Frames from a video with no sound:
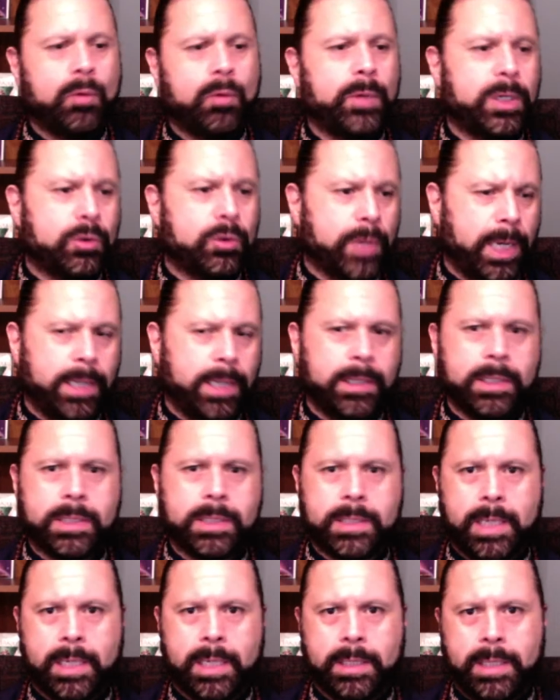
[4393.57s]
we tried this
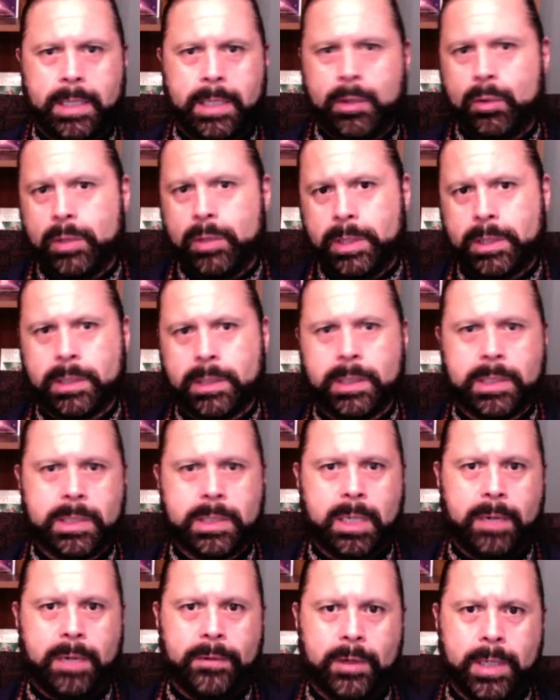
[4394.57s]
technique only to
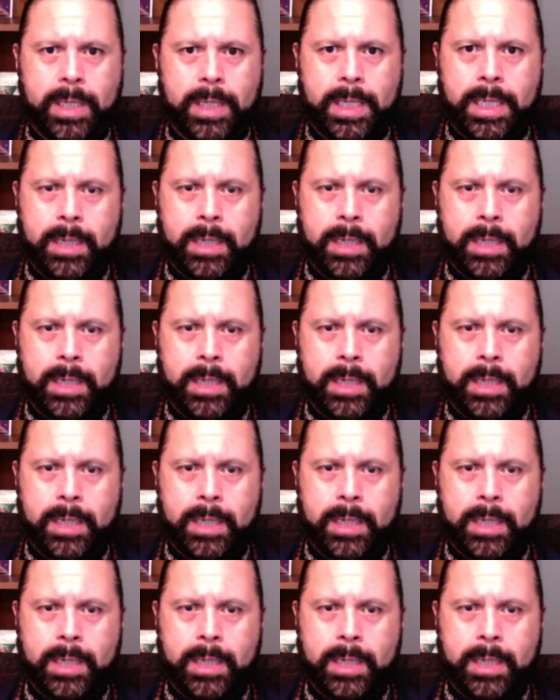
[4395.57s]
discover